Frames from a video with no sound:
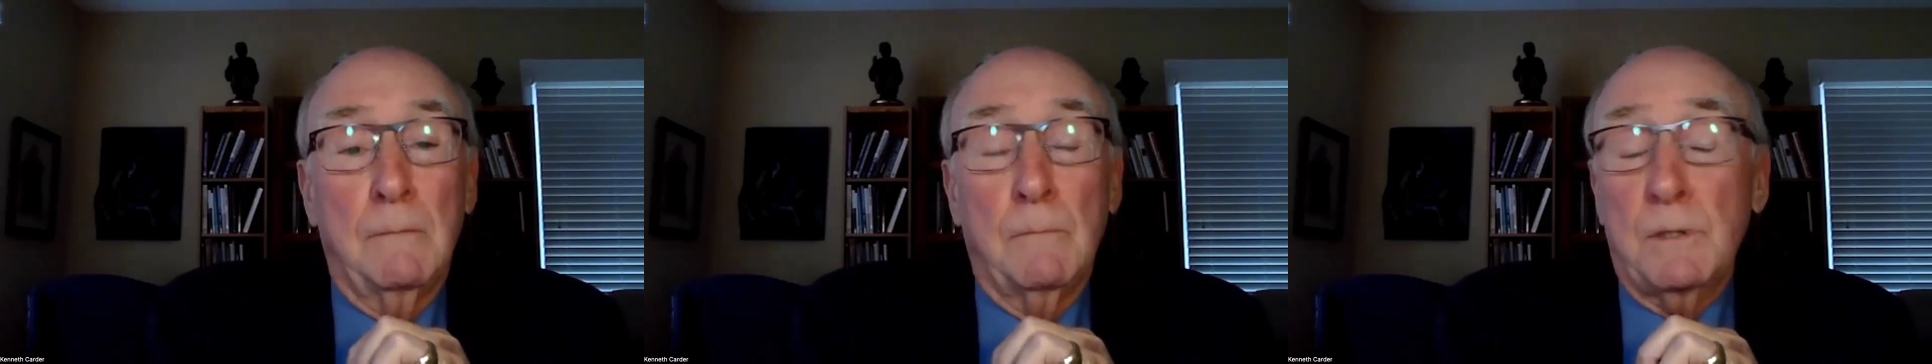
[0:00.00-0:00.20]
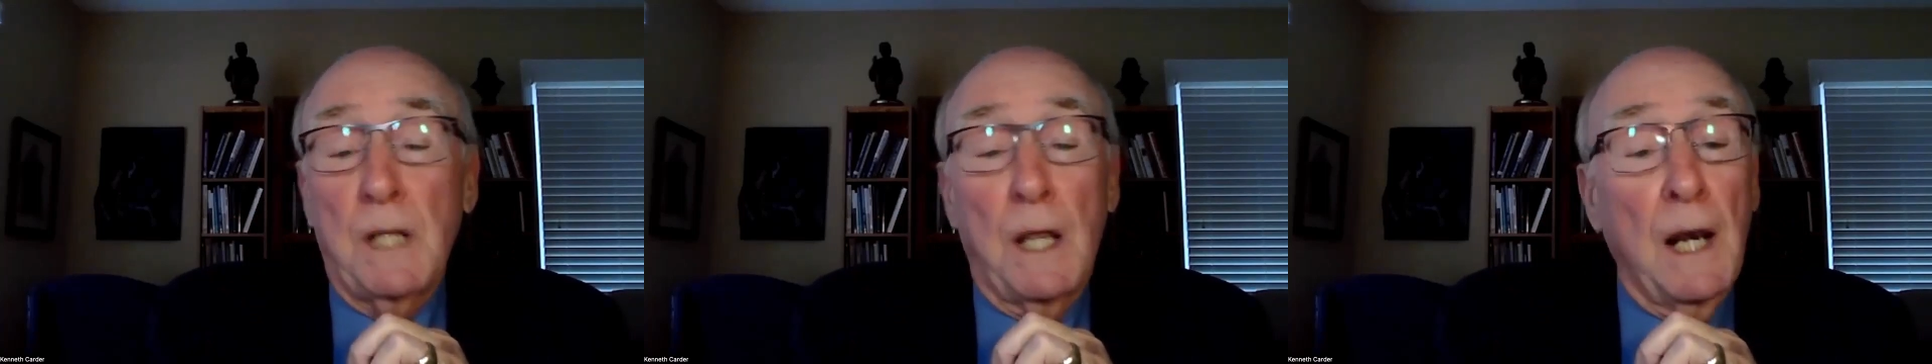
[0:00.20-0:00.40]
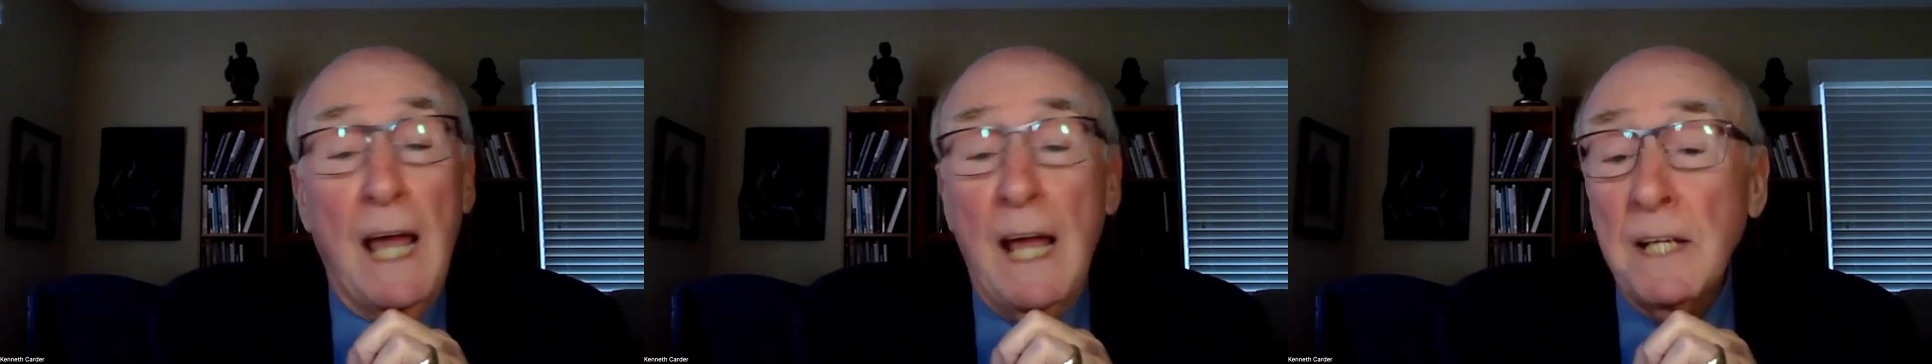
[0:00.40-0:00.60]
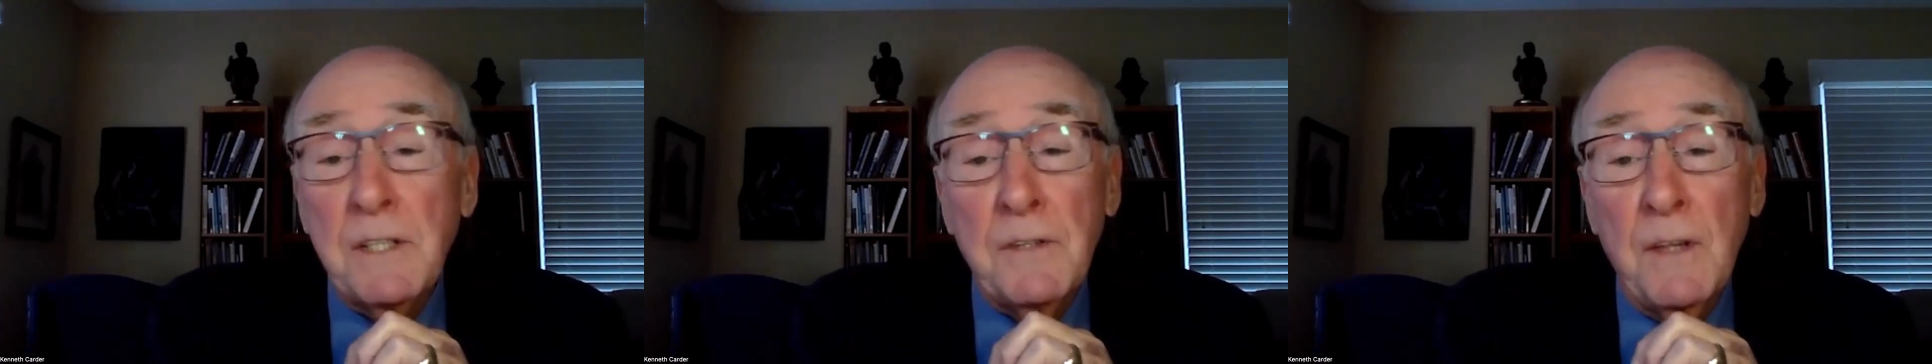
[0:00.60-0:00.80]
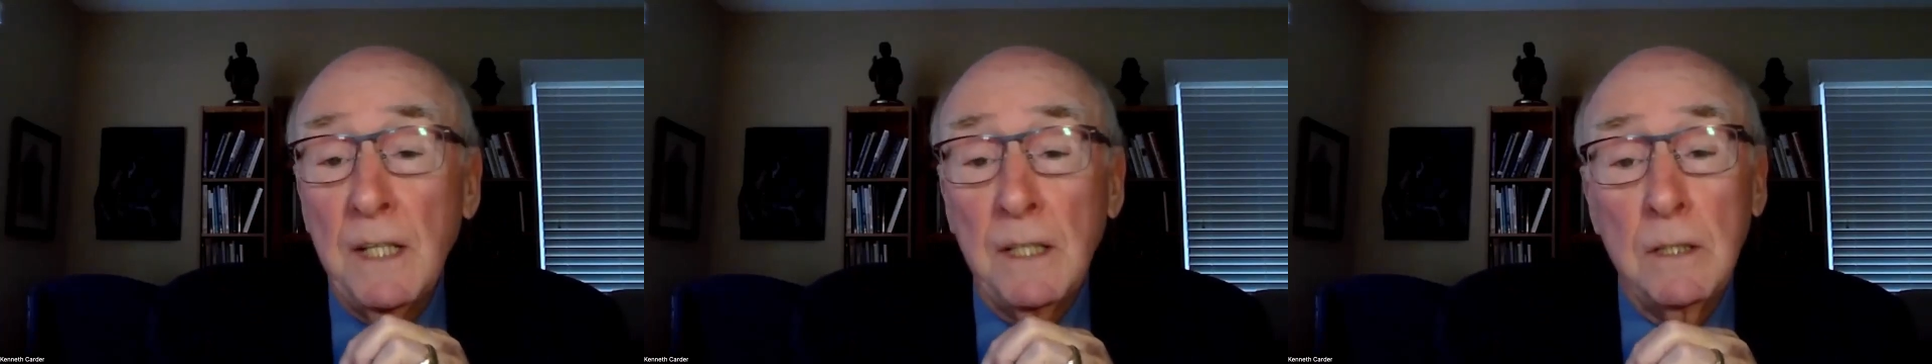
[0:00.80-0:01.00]
was the
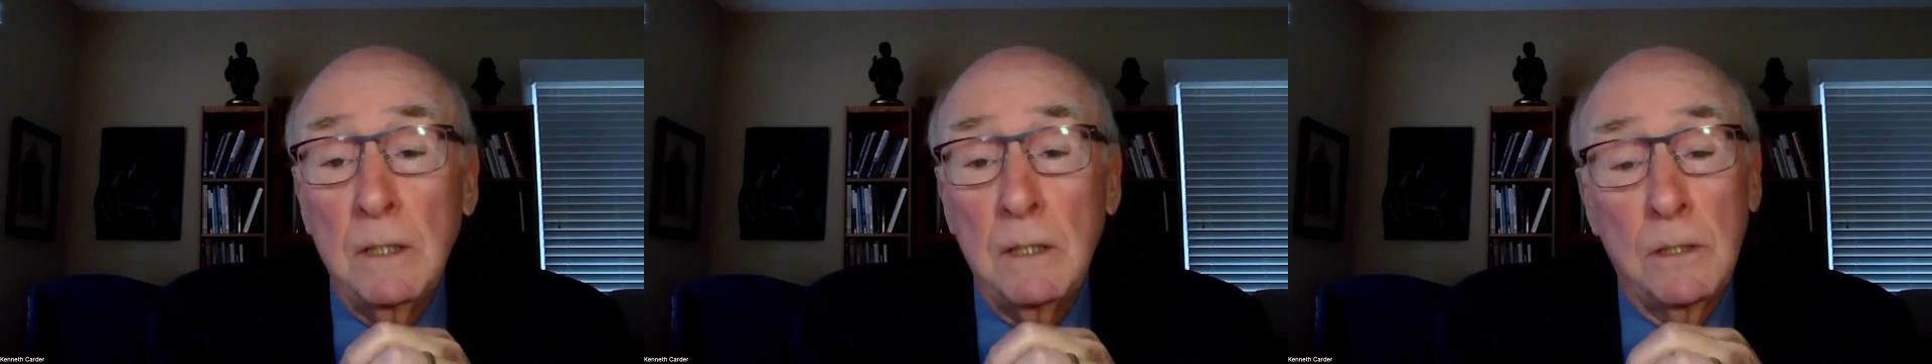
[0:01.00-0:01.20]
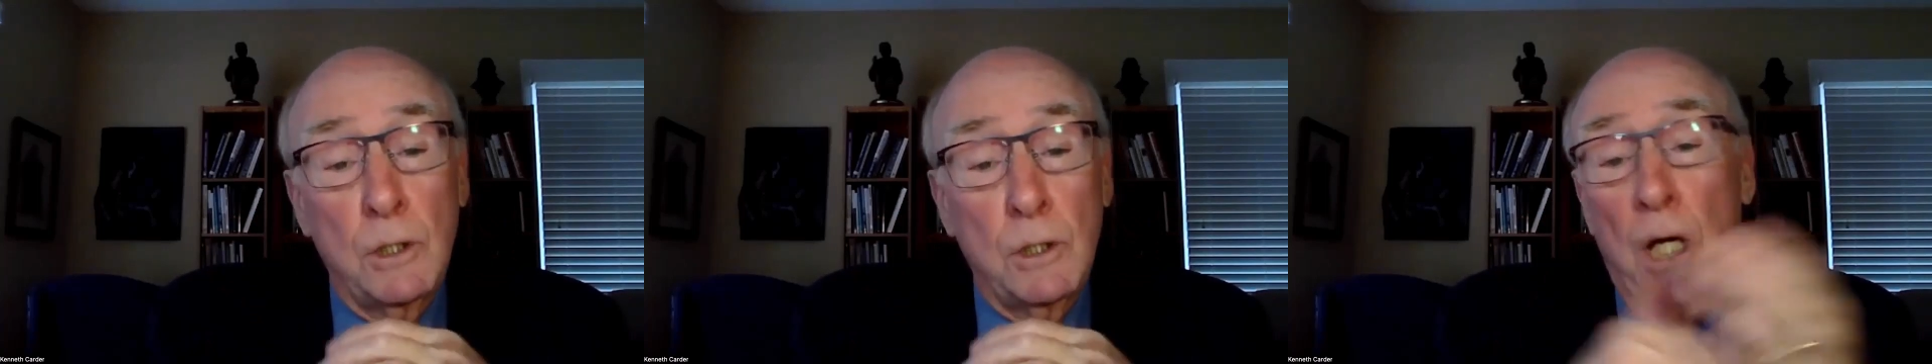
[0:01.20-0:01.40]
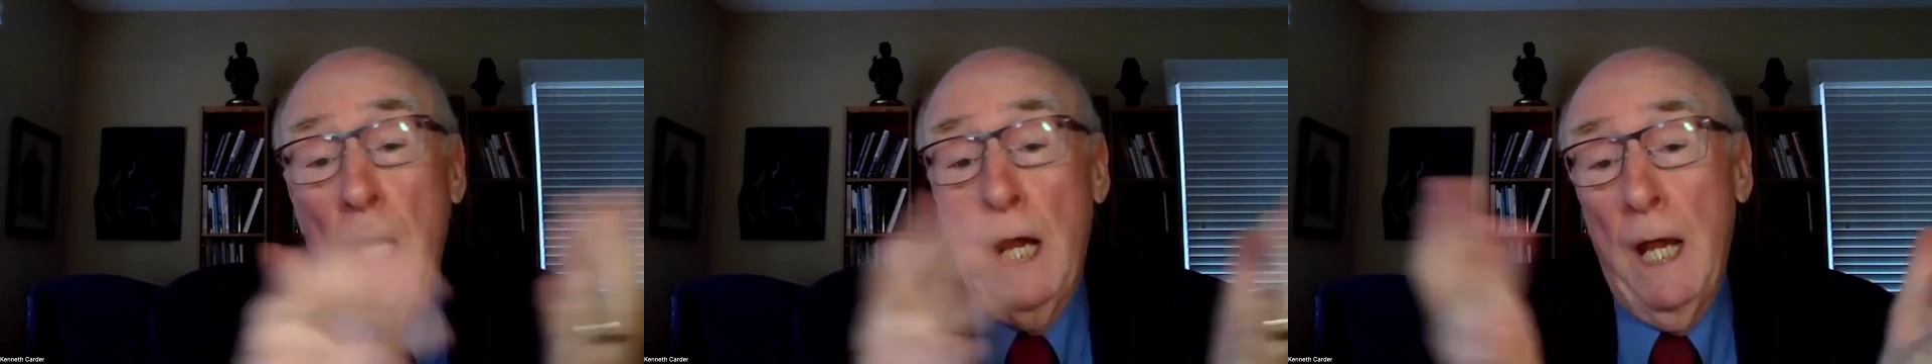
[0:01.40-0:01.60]
last thing she